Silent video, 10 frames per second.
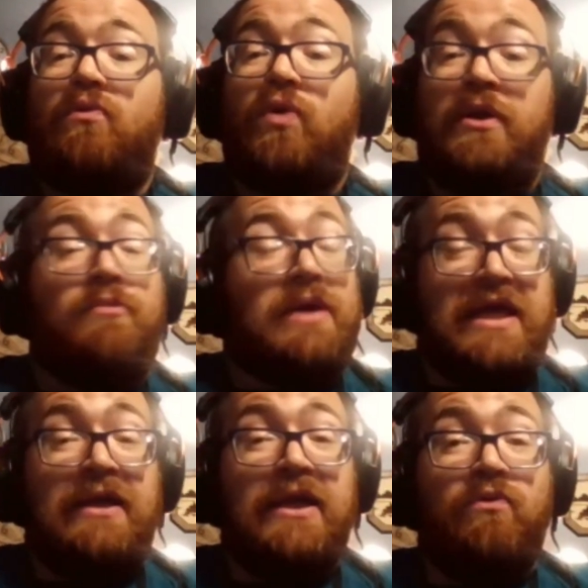William
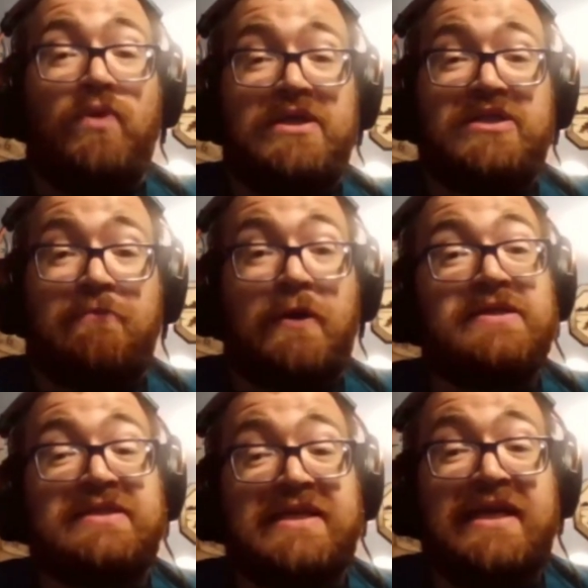McKinley wins the
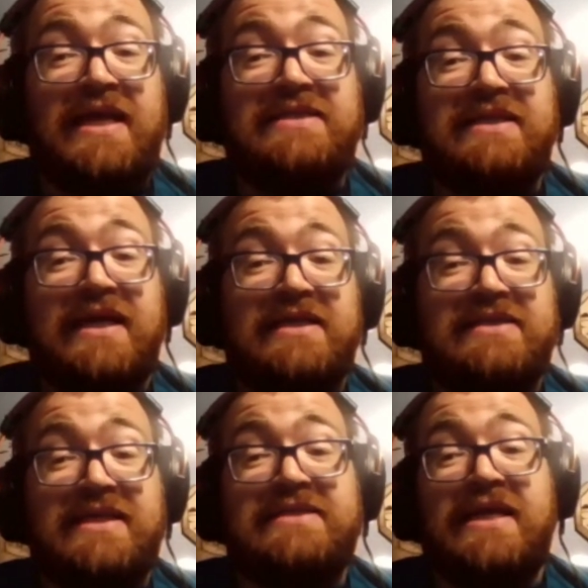presidency in
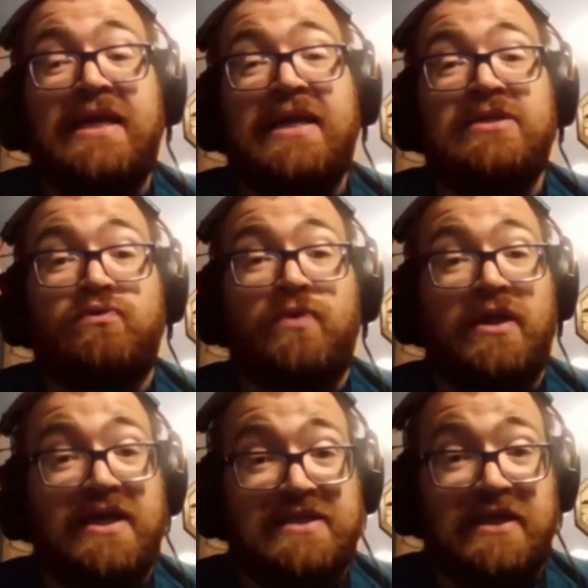1896 and then is
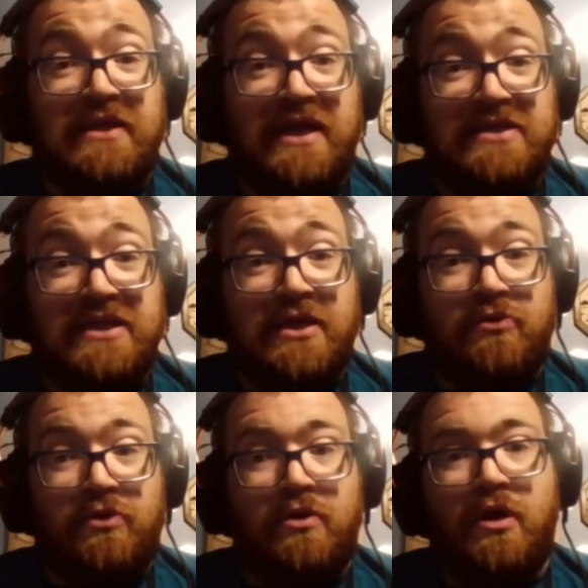reelected in
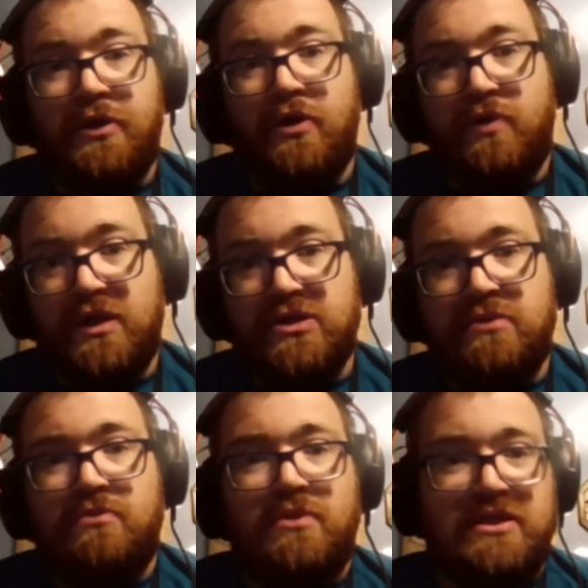1900, although
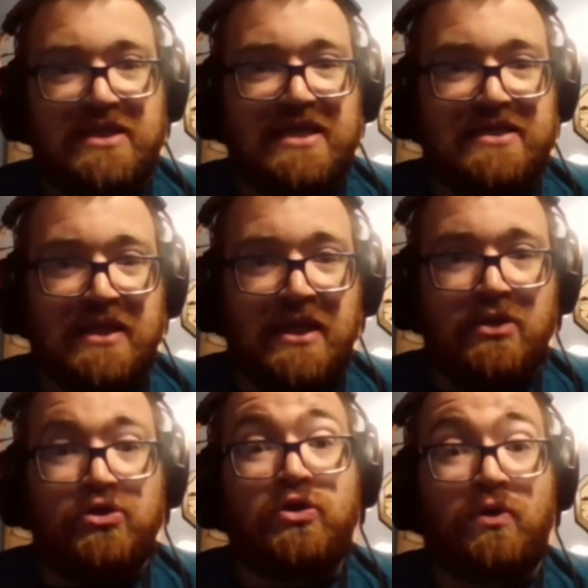he's
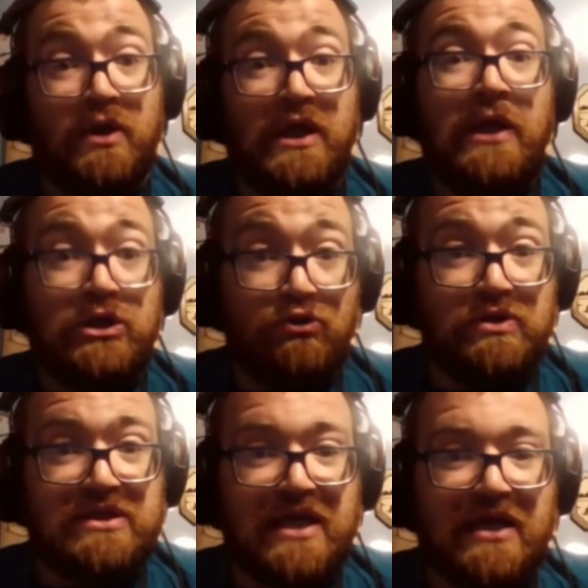assassinated shortly
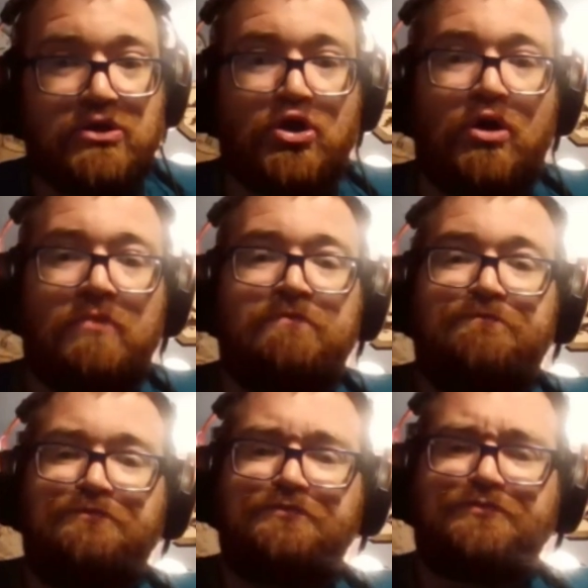into his second term.
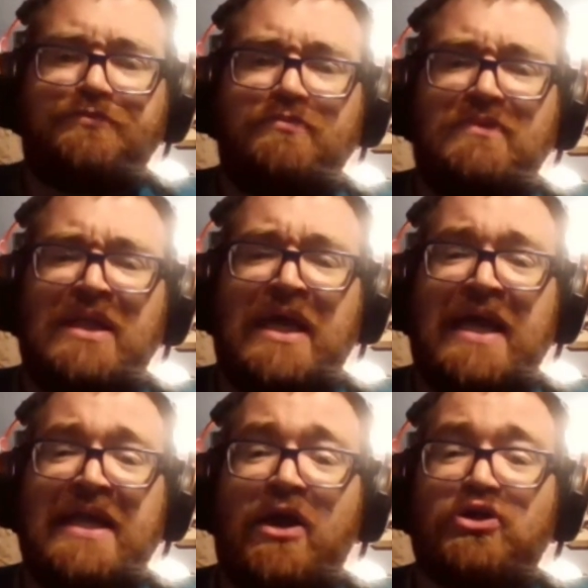
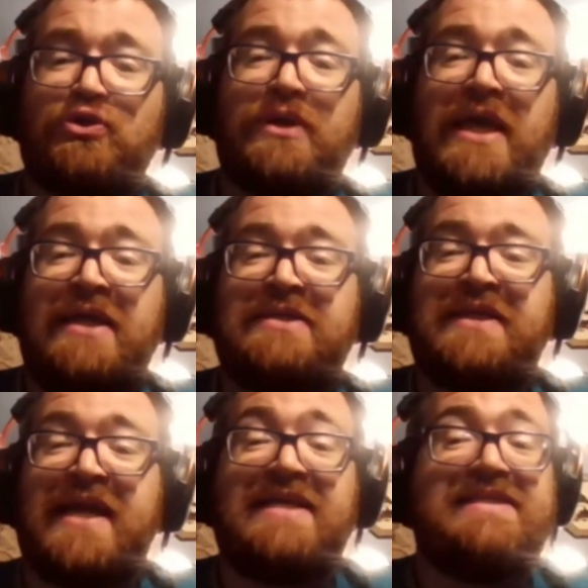And they also
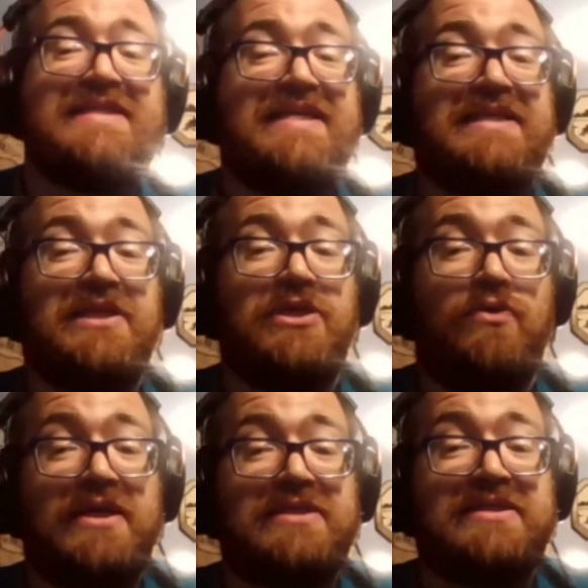gained 9 seats in the
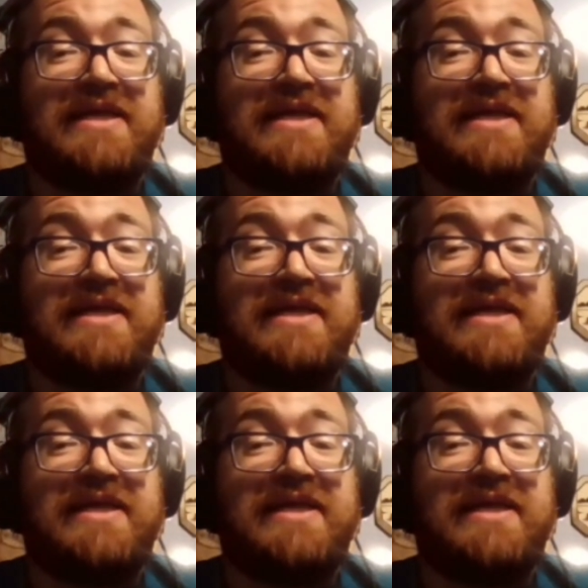U.S.